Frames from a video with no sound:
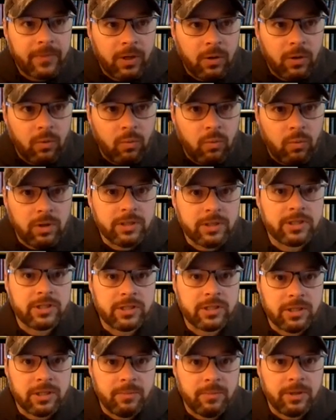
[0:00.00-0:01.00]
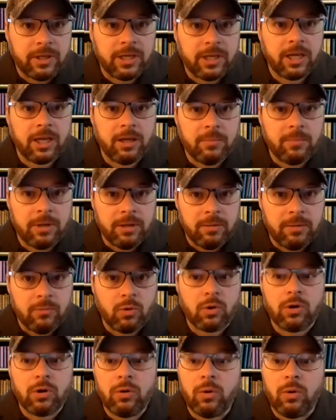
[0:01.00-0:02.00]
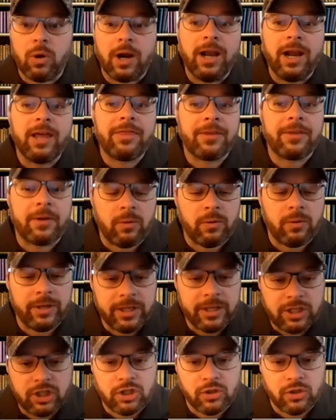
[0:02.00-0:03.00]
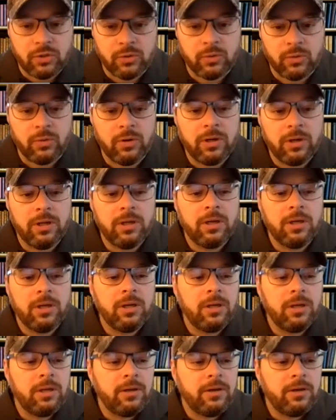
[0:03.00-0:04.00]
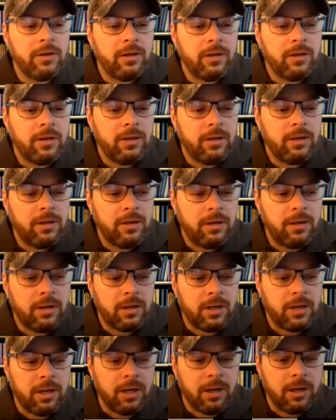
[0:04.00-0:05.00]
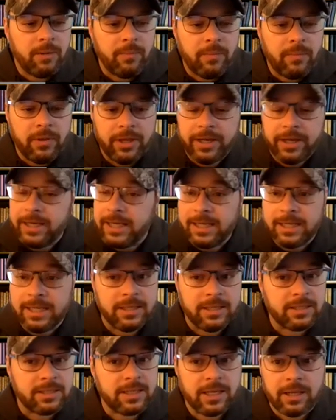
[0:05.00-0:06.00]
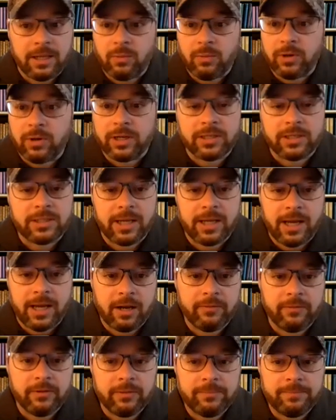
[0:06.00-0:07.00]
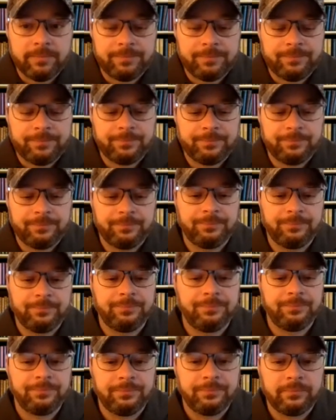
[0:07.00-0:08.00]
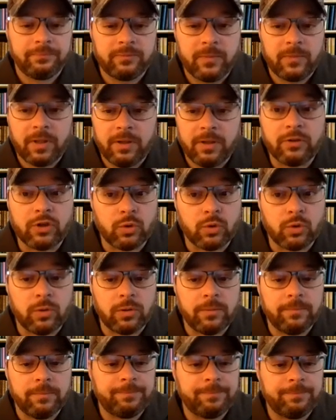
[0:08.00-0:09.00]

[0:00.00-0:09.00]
once it became a moral or ethical issue, they wanted to stay out of it for sure.